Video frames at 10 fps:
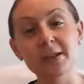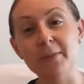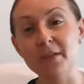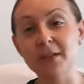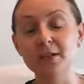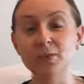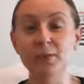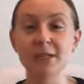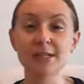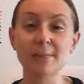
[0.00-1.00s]
Something that is
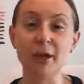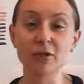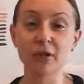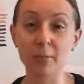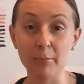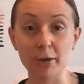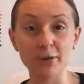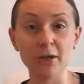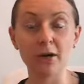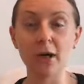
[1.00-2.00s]
really special
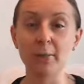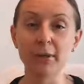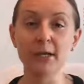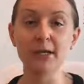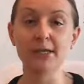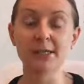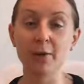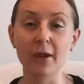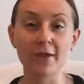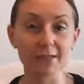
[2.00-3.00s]
about our company is
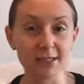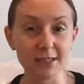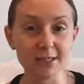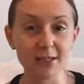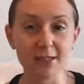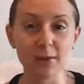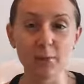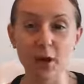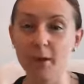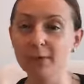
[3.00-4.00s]
that we have a seed to seal
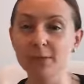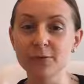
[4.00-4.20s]
promise,